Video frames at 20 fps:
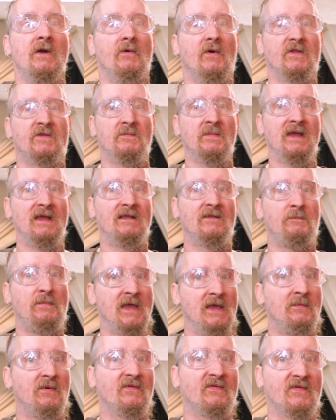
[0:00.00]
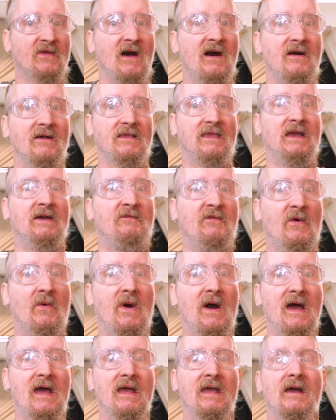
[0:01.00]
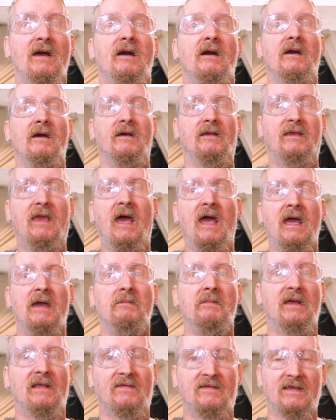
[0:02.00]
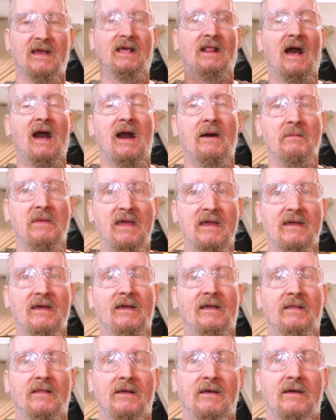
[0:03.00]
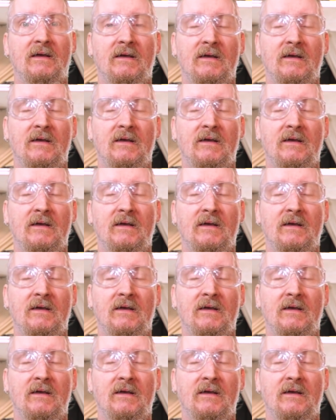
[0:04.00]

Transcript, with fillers: which means people saw a giveaway, came and said I'm in.